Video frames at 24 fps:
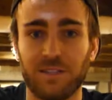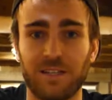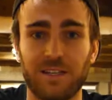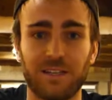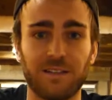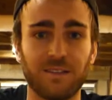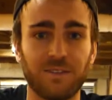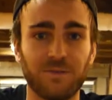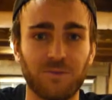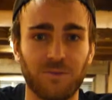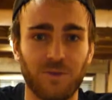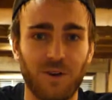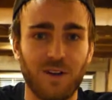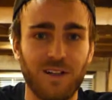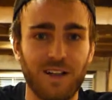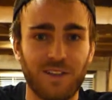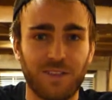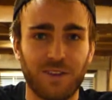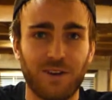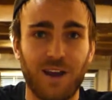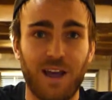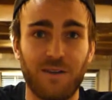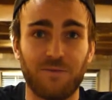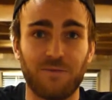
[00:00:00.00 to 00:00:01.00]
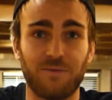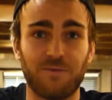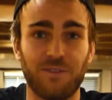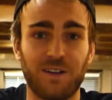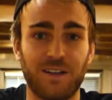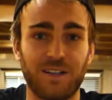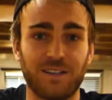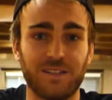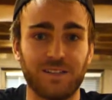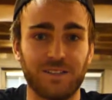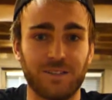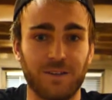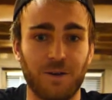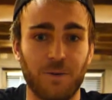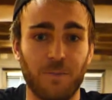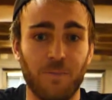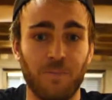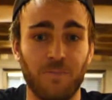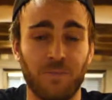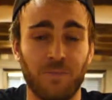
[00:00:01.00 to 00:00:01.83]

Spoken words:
Like, we're all out there having fun, so.